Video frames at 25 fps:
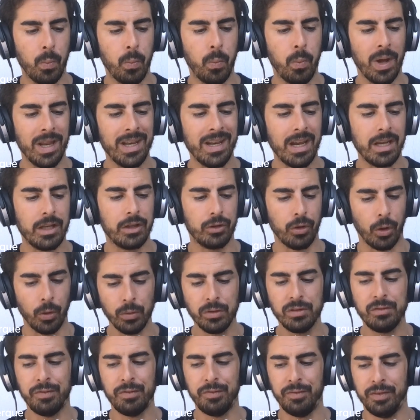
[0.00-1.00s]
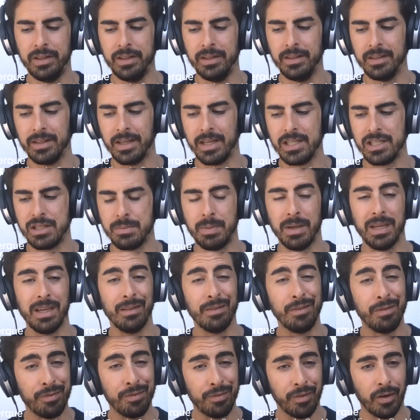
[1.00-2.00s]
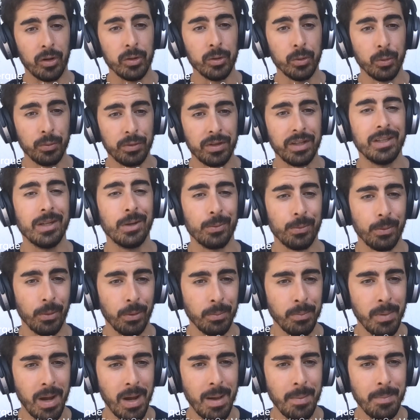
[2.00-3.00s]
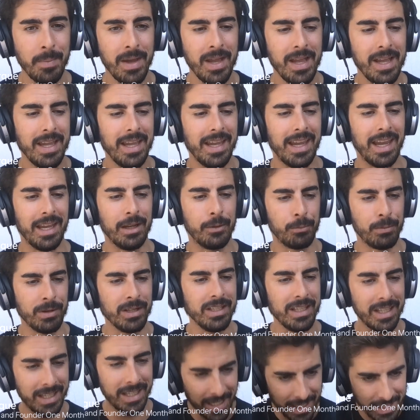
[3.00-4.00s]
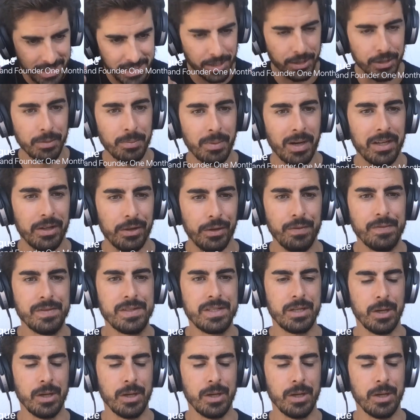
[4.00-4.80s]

when I don't feel is being followed in a roadmap, it really gets under my nerves.